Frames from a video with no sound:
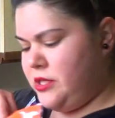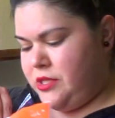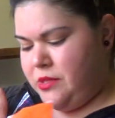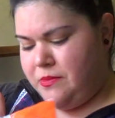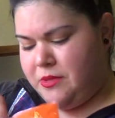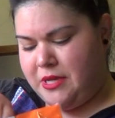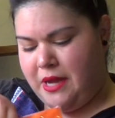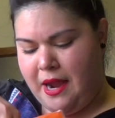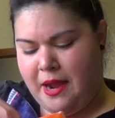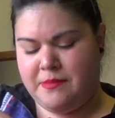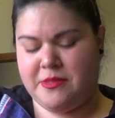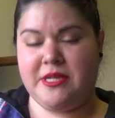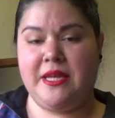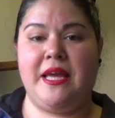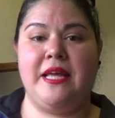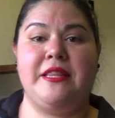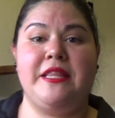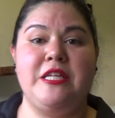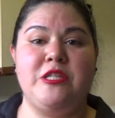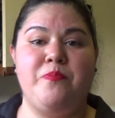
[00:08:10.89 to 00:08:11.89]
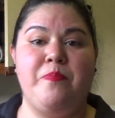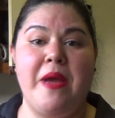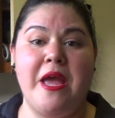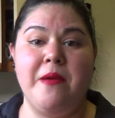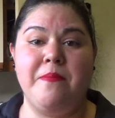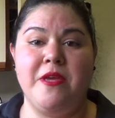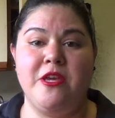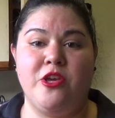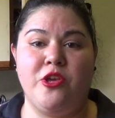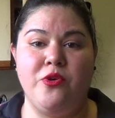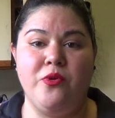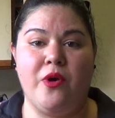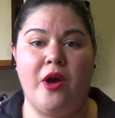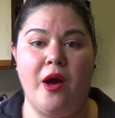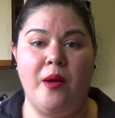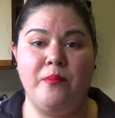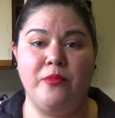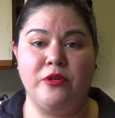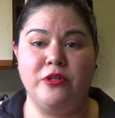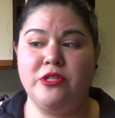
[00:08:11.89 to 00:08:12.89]
sometimes and get these baby
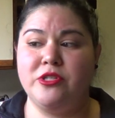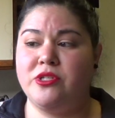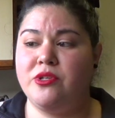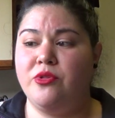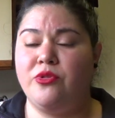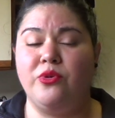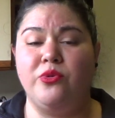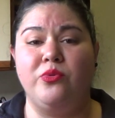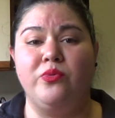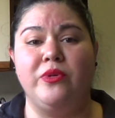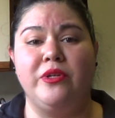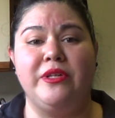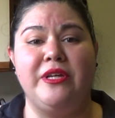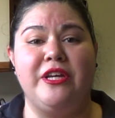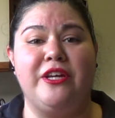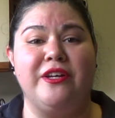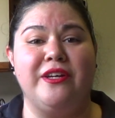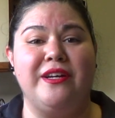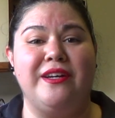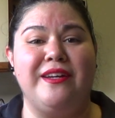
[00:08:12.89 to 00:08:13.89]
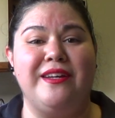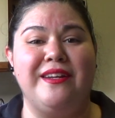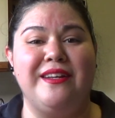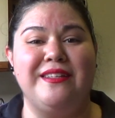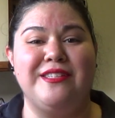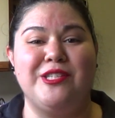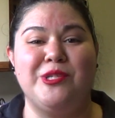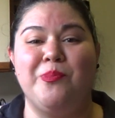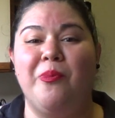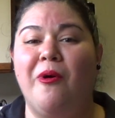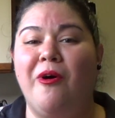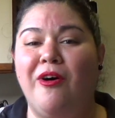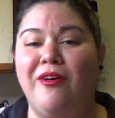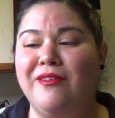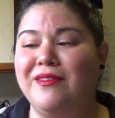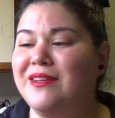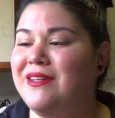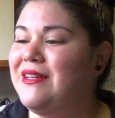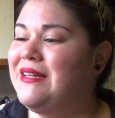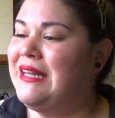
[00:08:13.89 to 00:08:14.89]
cucumbers. They're really good and
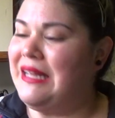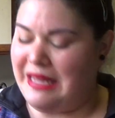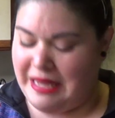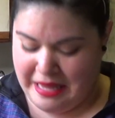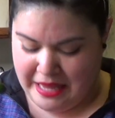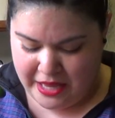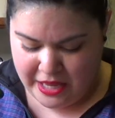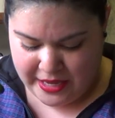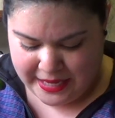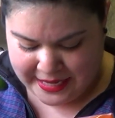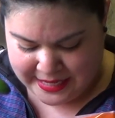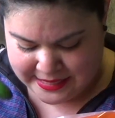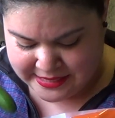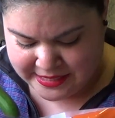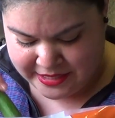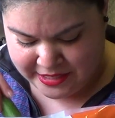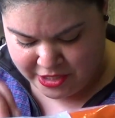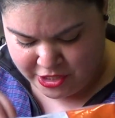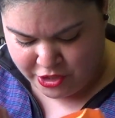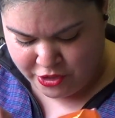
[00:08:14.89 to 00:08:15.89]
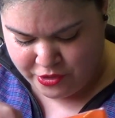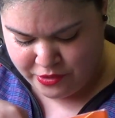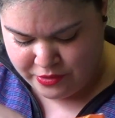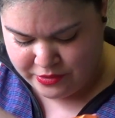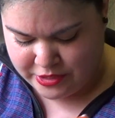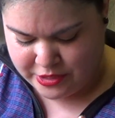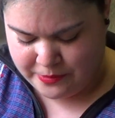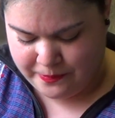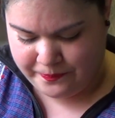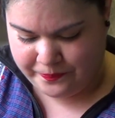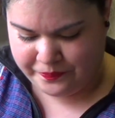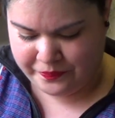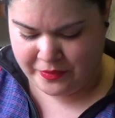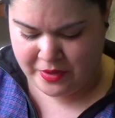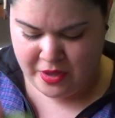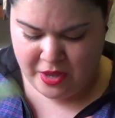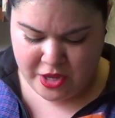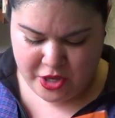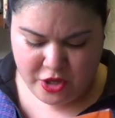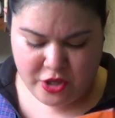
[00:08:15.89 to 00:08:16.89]
small and easy to use.
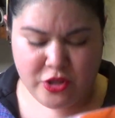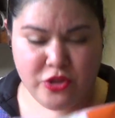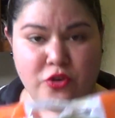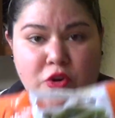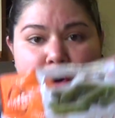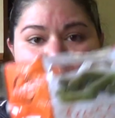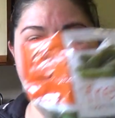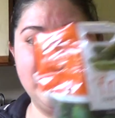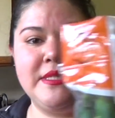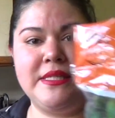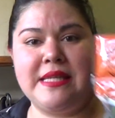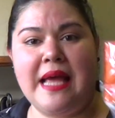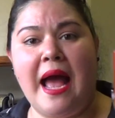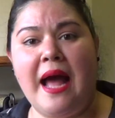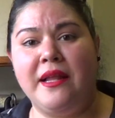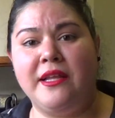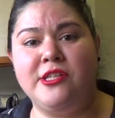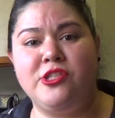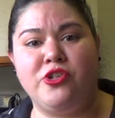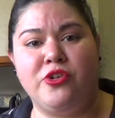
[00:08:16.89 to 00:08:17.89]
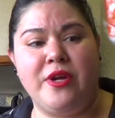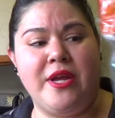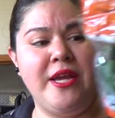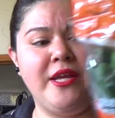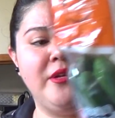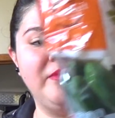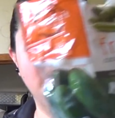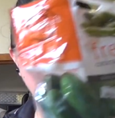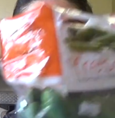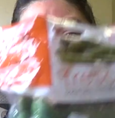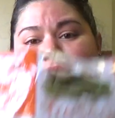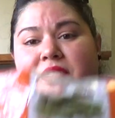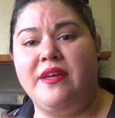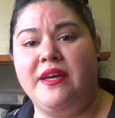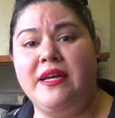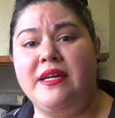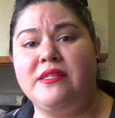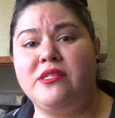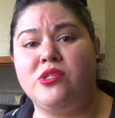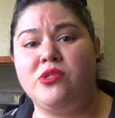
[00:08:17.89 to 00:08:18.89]
You can throw them in salads or eat them like
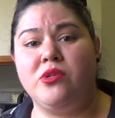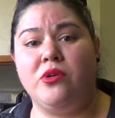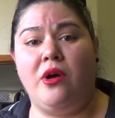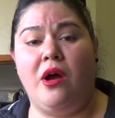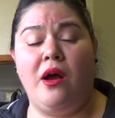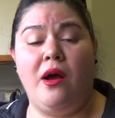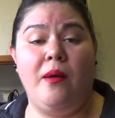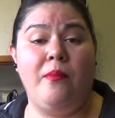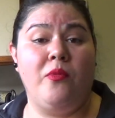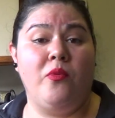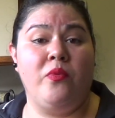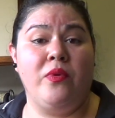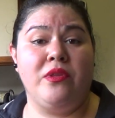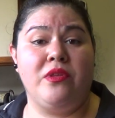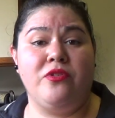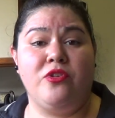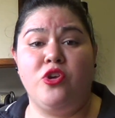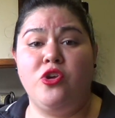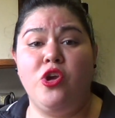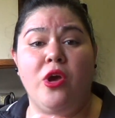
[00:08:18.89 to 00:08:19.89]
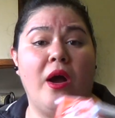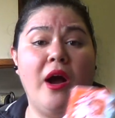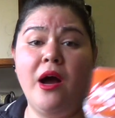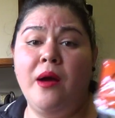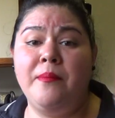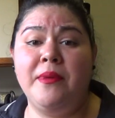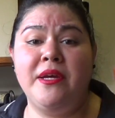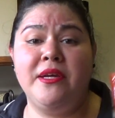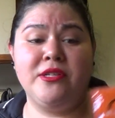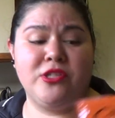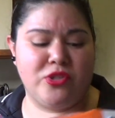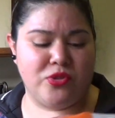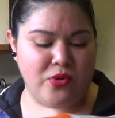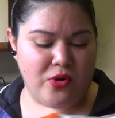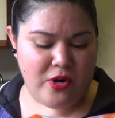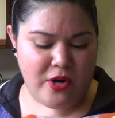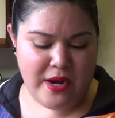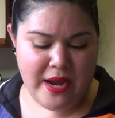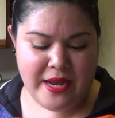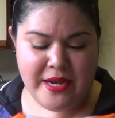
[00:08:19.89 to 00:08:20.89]
this with hummus
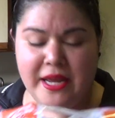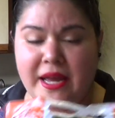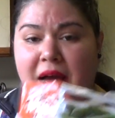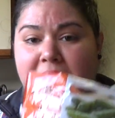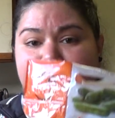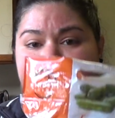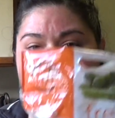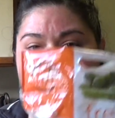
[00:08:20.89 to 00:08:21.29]
or any kind